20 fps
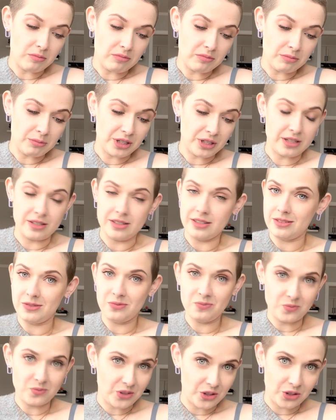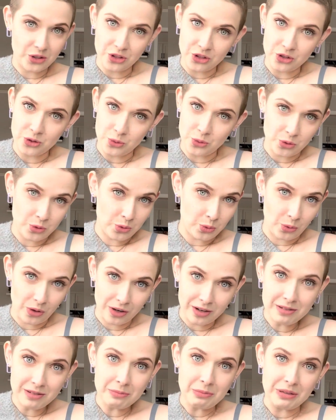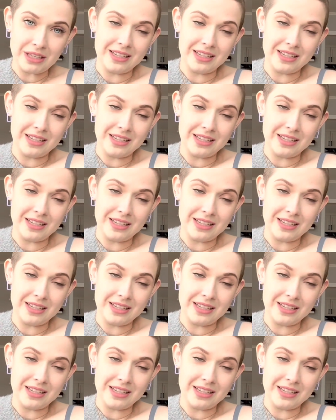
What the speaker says: because they couldn't do it sooner,